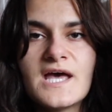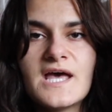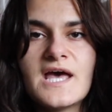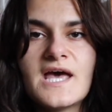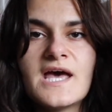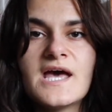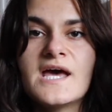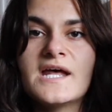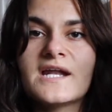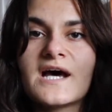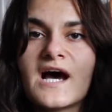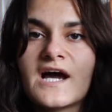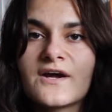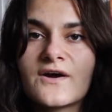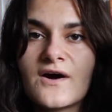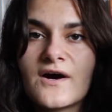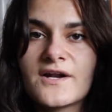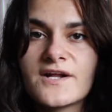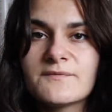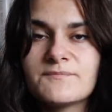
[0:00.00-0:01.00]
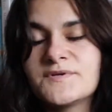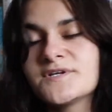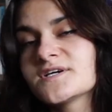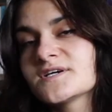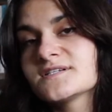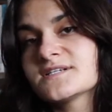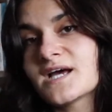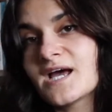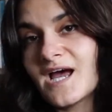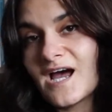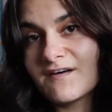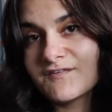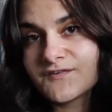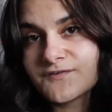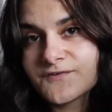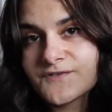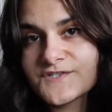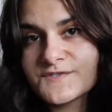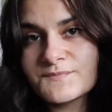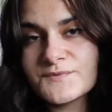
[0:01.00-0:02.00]
And I got it because I have the
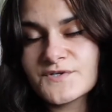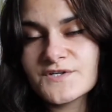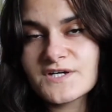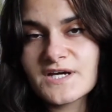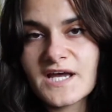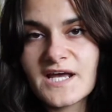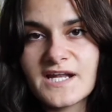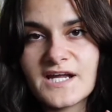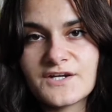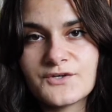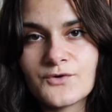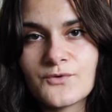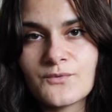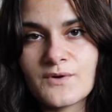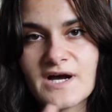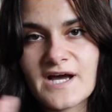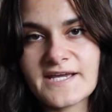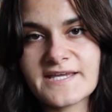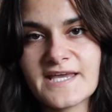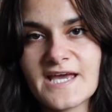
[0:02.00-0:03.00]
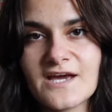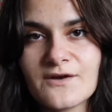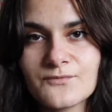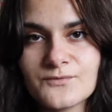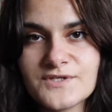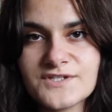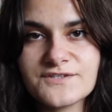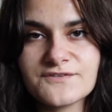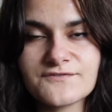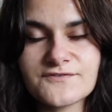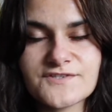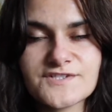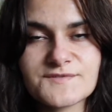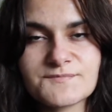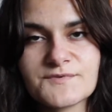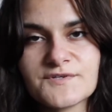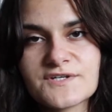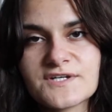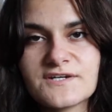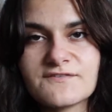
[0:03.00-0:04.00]
first book, and I can't read the first
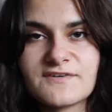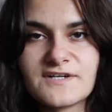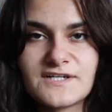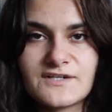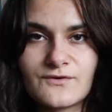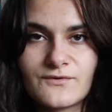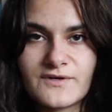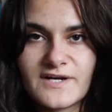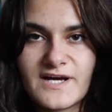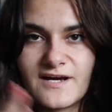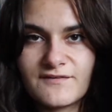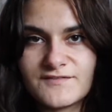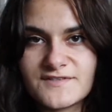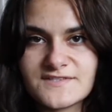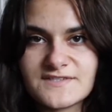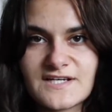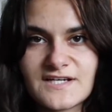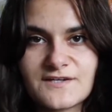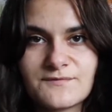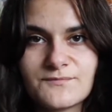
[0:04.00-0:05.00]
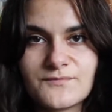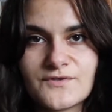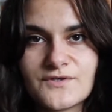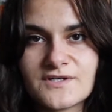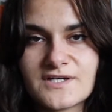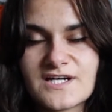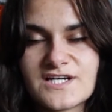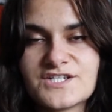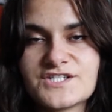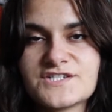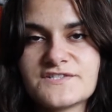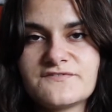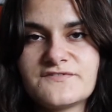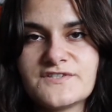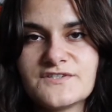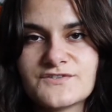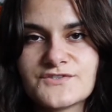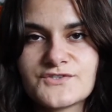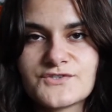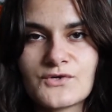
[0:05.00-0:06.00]
book if I don't have the second book. I just
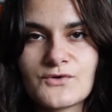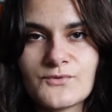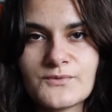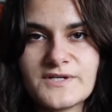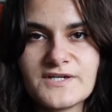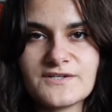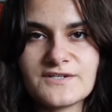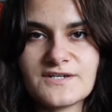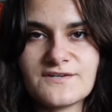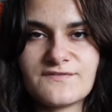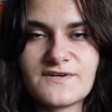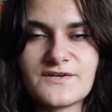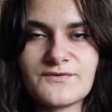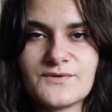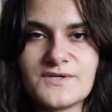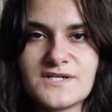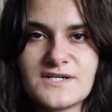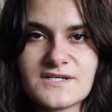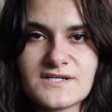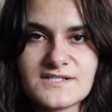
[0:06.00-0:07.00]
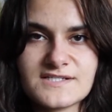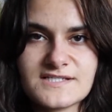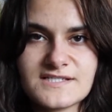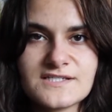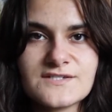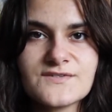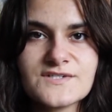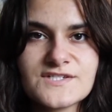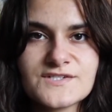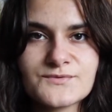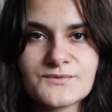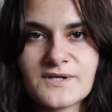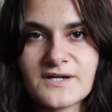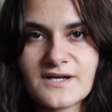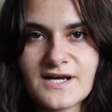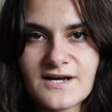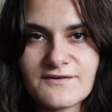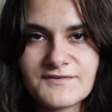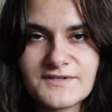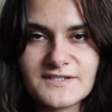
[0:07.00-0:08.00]
feel so weird if I read a series without
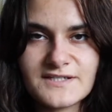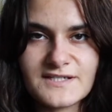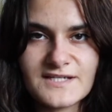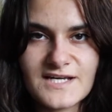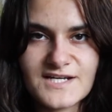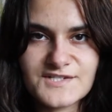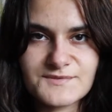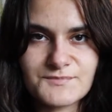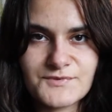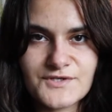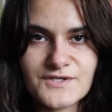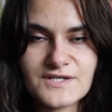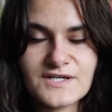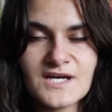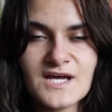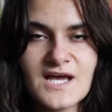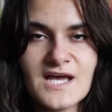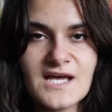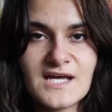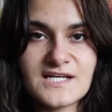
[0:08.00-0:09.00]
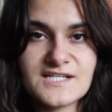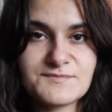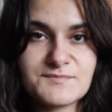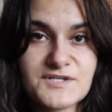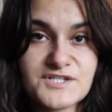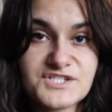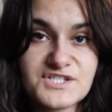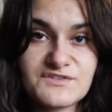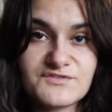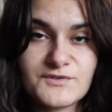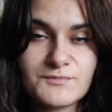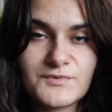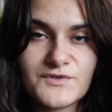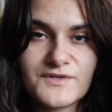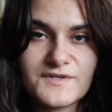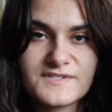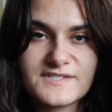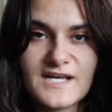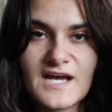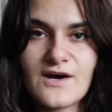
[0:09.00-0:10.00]
having the next book, especially if the
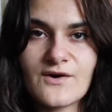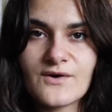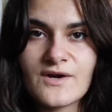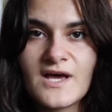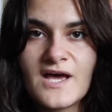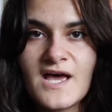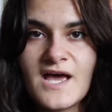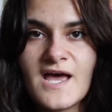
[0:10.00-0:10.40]
book is out.